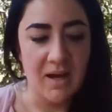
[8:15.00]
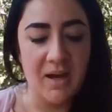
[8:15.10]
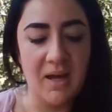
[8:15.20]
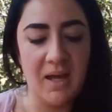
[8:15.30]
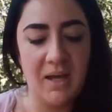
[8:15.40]

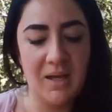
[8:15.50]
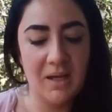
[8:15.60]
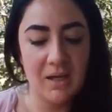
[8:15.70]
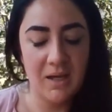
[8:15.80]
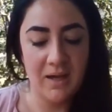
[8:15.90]

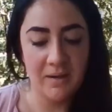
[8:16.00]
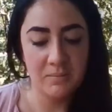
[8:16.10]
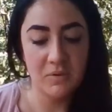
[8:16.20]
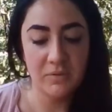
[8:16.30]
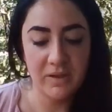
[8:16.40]
I
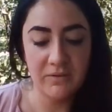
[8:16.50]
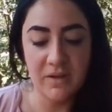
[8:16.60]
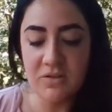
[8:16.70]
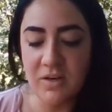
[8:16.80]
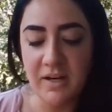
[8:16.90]
am really
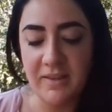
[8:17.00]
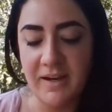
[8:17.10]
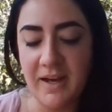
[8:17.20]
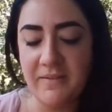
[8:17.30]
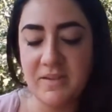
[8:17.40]
frustrated
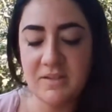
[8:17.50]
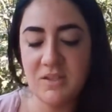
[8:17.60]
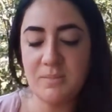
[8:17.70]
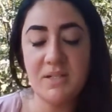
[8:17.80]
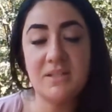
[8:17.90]
that I have this
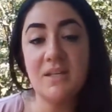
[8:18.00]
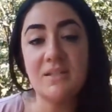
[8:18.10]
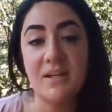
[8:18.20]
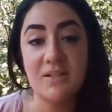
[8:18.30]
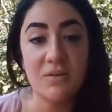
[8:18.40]
stupid
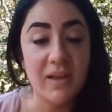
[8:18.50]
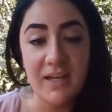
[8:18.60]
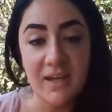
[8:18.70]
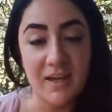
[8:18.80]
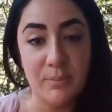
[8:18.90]
disease and I don't
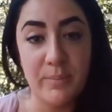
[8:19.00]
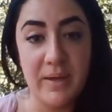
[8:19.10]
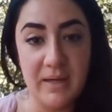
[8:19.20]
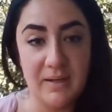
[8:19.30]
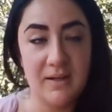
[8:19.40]
like it,
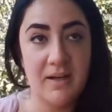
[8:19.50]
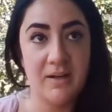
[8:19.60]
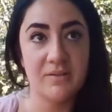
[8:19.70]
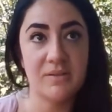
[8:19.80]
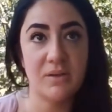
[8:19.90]
but I
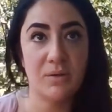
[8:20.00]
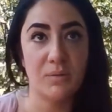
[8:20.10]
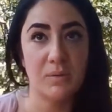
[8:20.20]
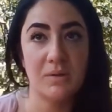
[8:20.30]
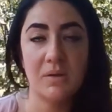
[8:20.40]

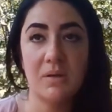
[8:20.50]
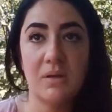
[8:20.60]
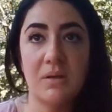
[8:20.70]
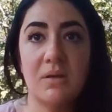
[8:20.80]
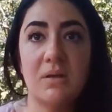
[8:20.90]
also
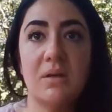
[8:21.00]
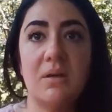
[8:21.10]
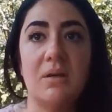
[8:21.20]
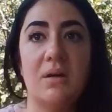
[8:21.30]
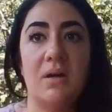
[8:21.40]

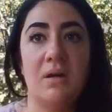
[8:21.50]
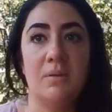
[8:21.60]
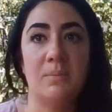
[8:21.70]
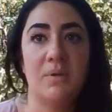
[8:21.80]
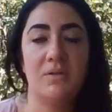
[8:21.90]

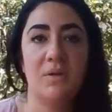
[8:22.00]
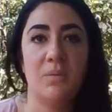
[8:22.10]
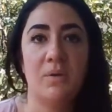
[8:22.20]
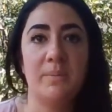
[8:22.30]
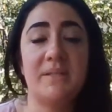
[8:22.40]

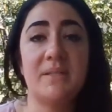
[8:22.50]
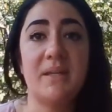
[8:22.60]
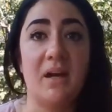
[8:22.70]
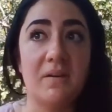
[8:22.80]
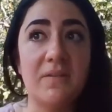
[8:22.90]
don't want to be
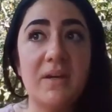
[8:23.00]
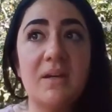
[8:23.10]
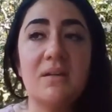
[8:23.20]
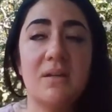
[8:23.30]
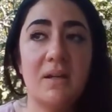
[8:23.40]
scared of
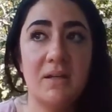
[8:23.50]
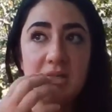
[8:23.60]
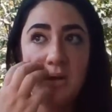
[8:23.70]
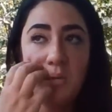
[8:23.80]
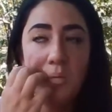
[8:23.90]
it and I
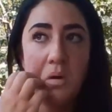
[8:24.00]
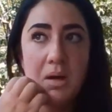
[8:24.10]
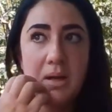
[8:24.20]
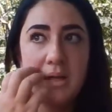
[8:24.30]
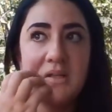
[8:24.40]
don't
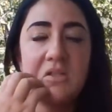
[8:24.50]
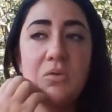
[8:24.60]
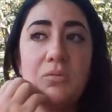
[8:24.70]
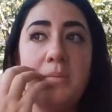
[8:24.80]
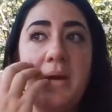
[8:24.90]
want it
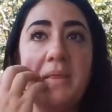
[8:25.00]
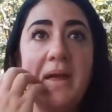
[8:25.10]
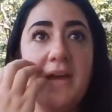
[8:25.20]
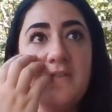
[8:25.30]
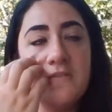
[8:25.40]
to rule my
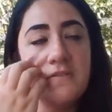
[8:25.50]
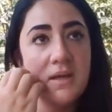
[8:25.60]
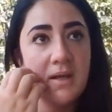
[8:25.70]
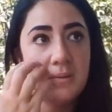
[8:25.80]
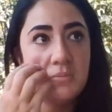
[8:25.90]
life.
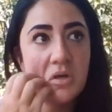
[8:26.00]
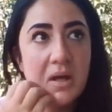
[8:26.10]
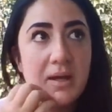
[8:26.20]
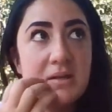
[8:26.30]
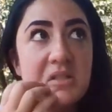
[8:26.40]
And I'm
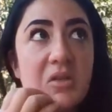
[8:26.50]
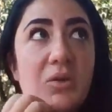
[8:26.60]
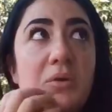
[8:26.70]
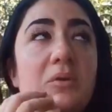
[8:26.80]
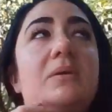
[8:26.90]
trying
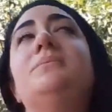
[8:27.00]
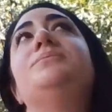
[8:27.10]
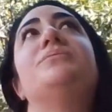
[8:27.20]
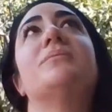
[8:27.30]
to